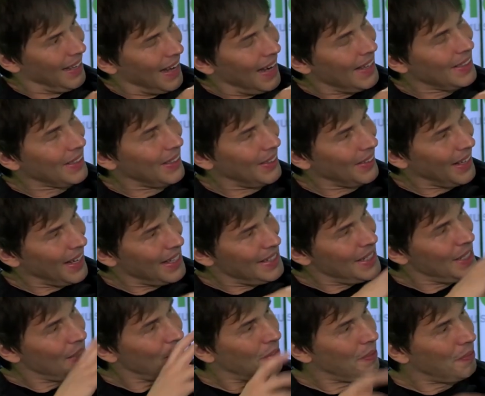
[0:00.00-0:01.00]
I'd call it a
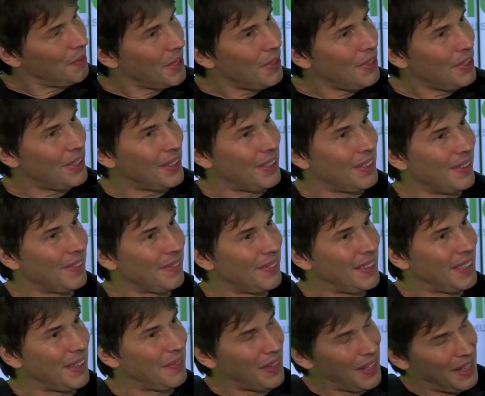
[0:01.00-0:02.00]
distribution,
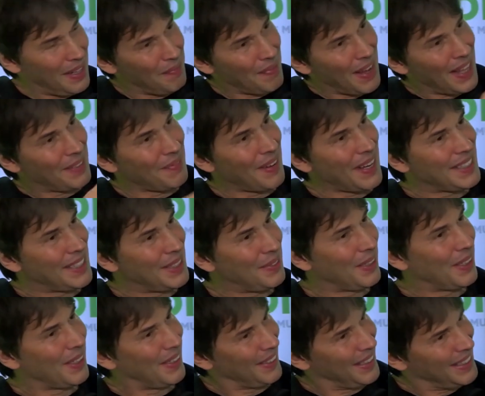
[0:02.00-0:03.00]
and in mathematics
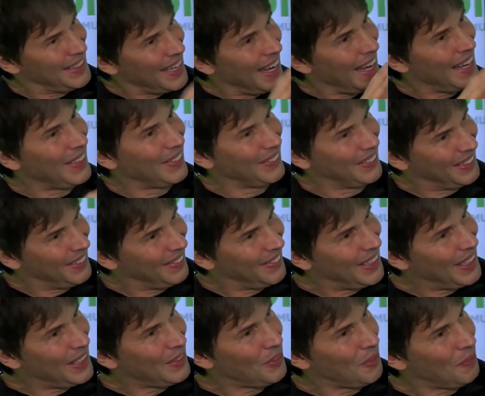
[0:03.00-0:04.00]
we call the tails of
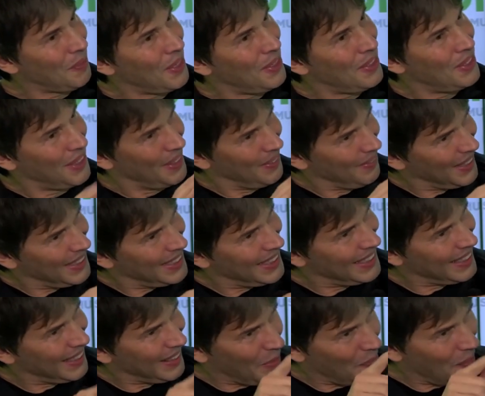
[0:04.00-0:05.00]
the distribution, which
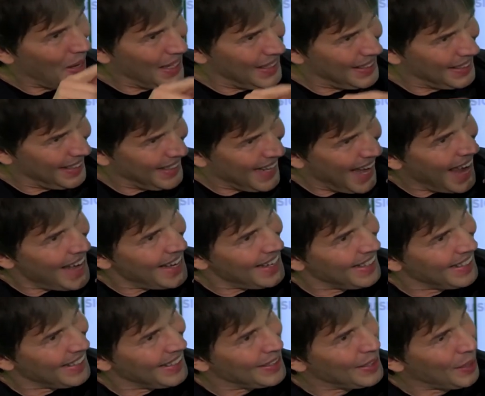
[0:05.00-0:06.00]
is the bits at the
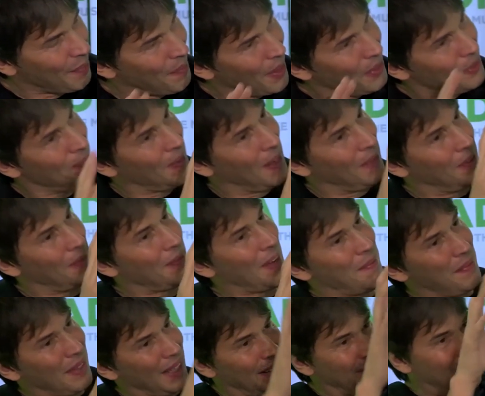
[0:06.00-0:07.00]
end. So most people
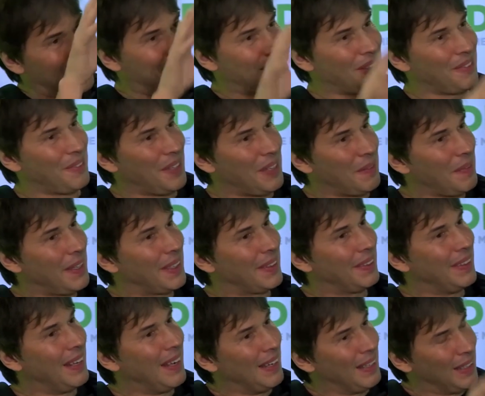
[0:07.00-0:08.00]
might believe the stuff in the
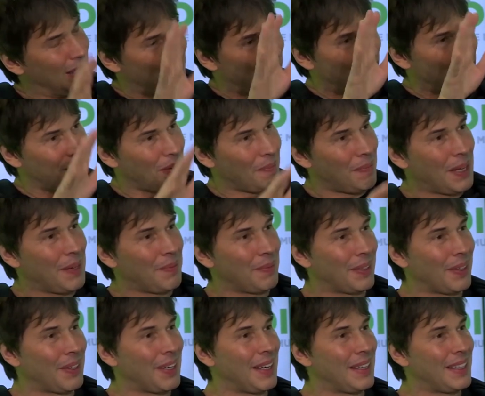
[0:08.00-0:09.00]
middle, but there are
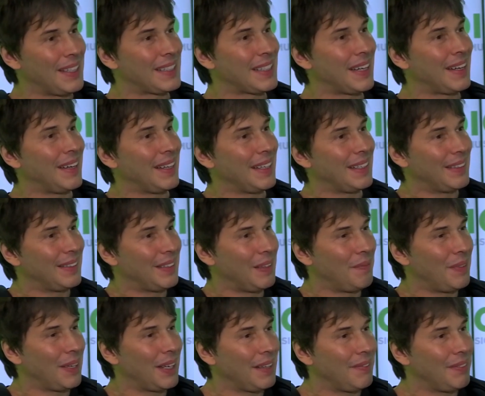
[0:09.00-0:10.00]
people on either side
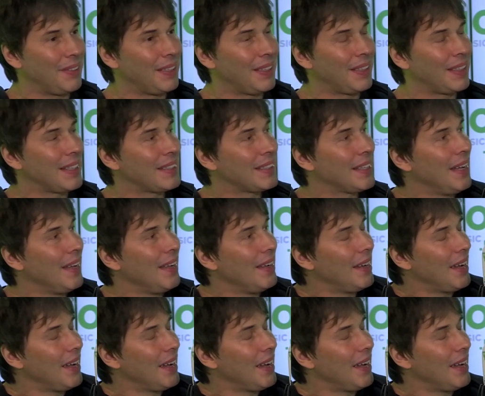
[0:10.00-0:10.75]
that believe other things.